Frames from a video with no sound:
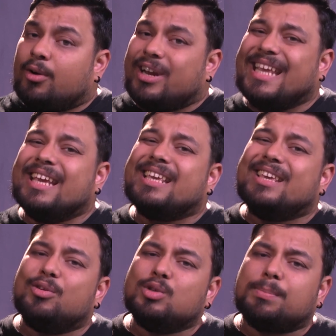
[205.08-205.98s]
he
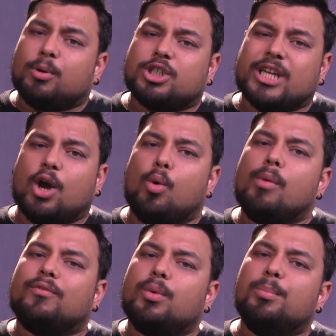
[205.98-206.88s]
accused Poroshenko
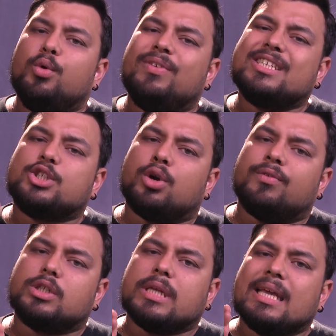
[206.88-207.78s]
of removing
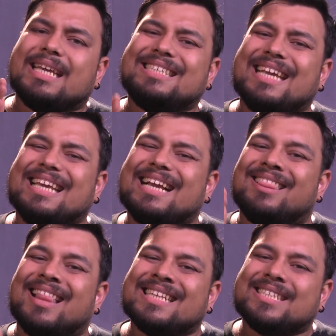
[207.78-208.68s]
servers containing
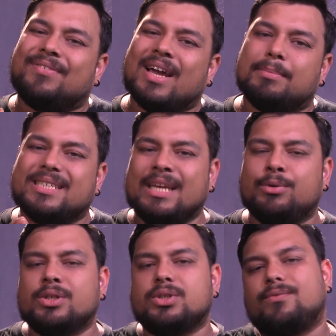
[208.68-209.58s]
classified
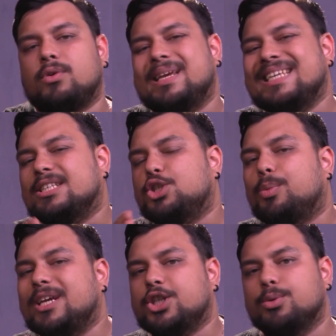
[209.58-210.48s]
materials from a
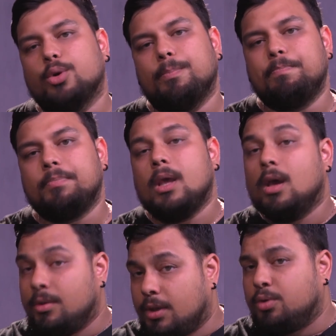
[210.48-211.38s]
situation room,
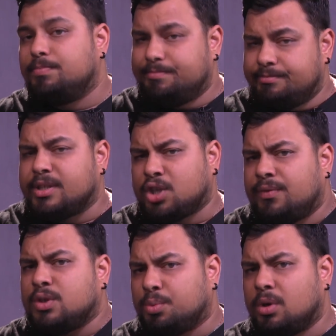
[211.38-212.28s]
though the
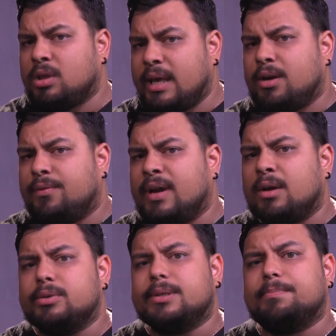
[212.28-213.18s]
servers were later found.